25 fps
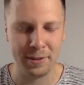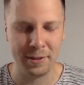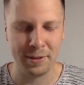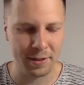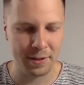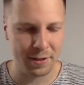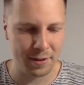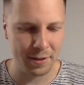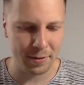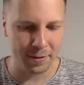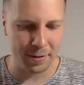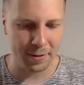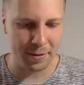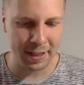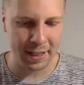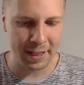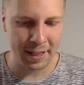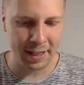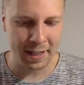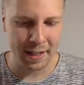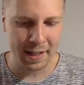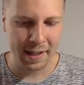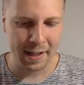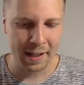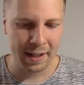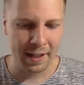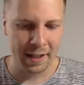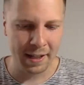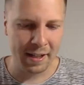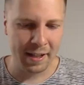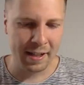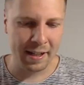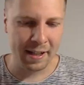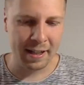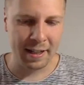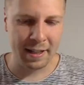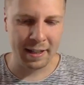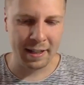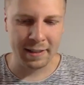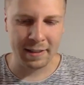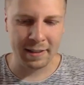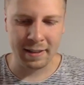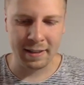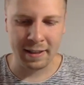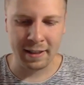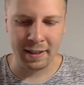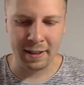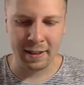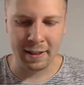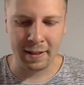story. And
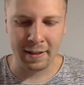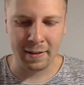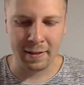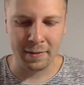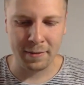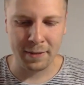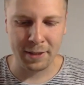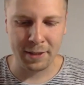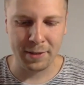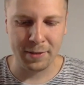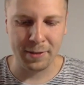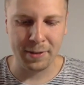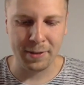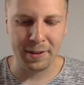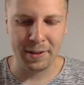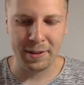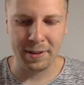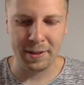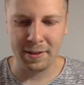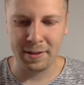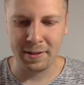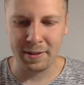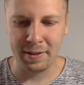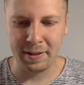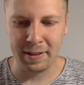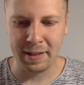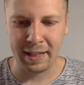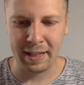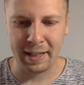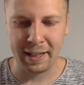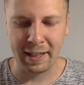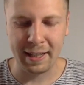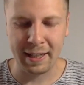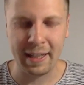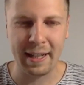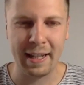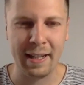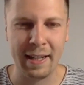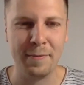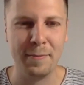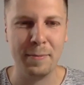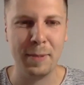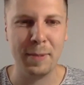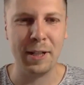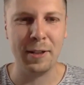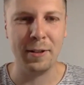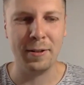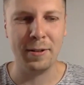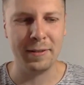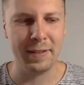we do it like I have
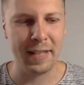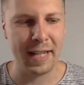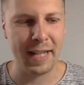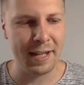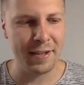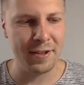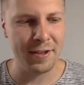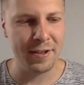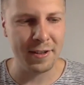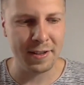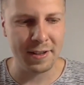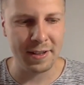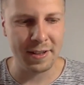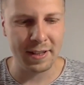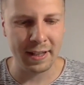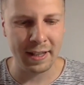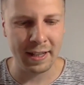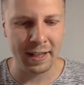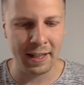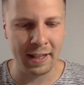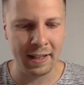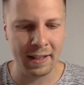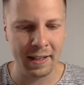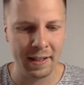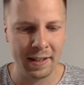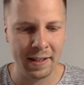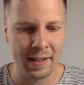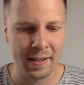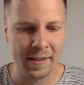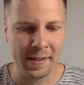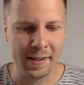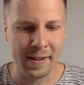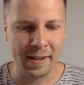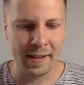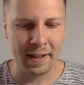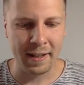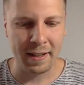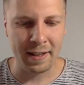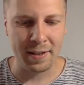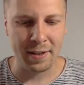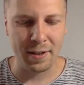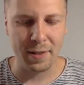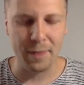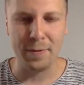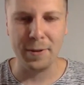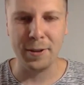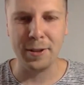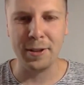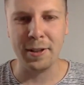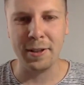my own agency,
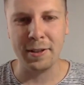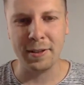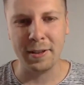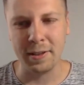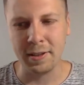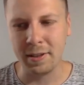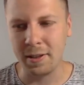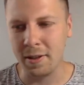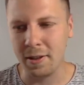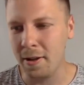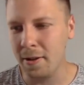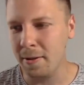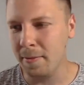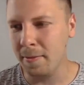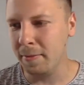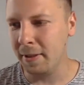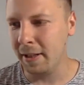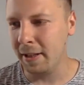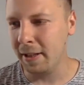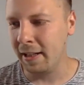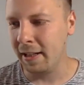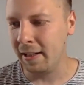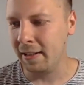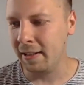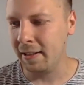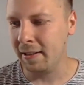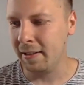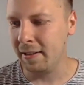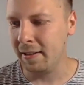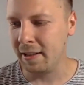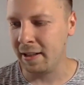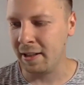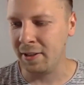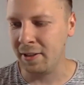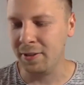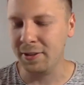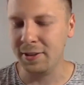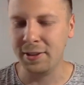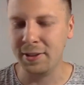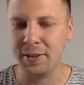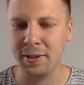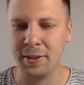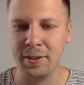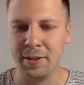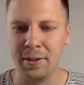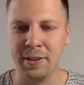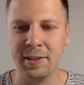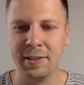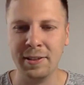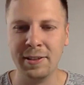zonephoto.com, and I
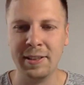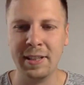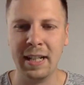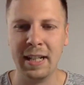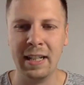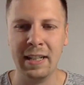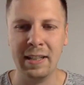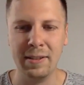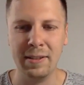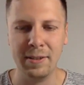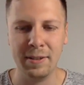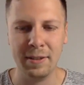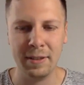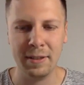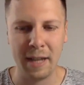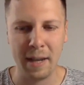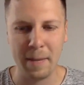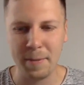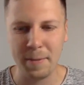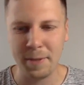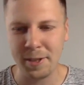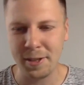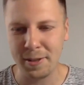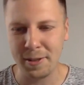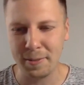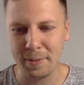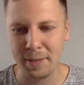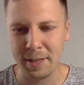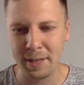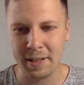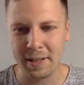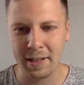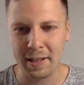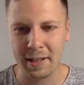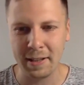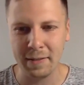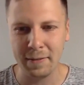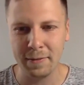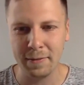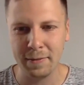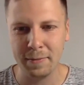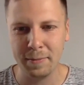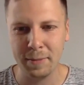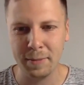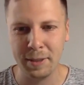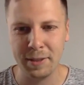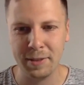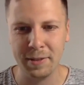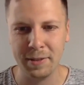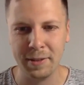also sell on Amazon myself.
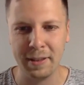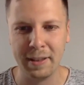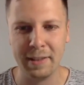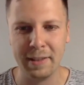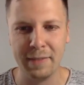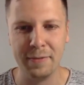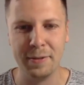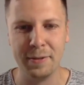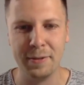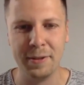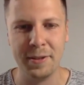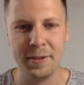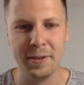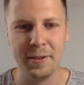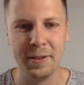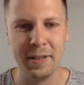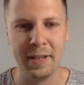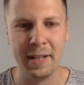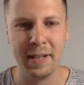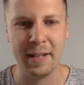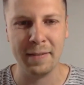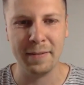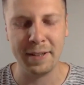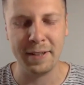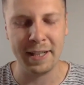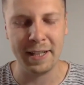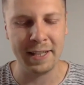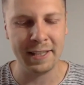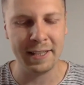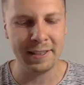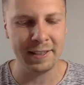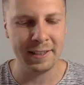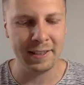Been doing it for 2.5 years.